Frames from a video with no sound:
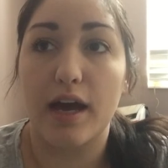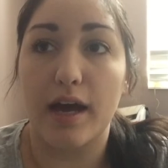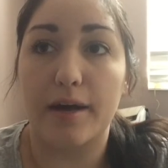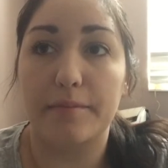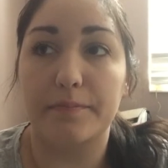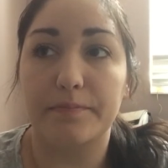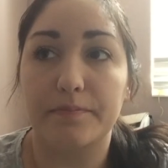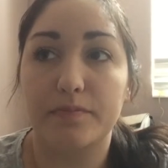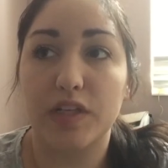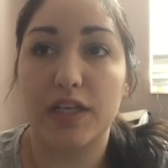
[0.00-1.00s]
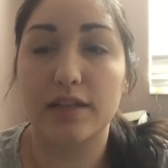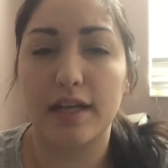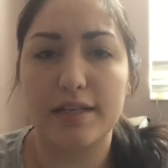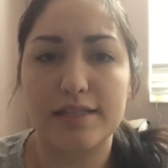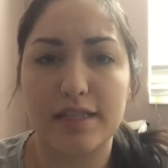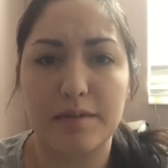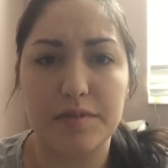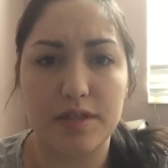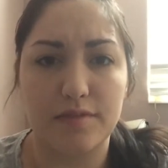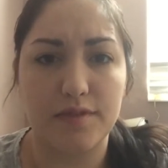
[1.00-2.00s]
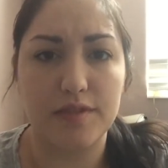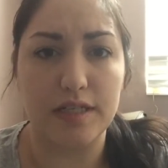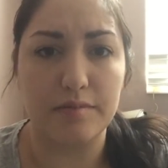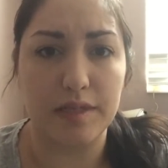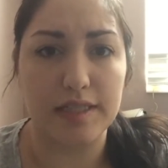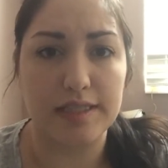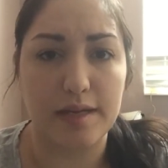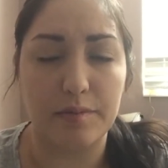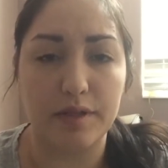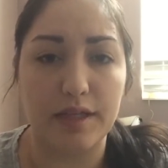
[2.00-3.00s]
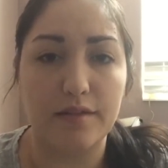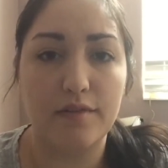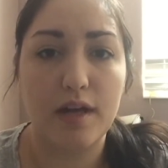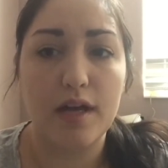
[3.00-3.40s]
can last up to 15 minutes, I believe.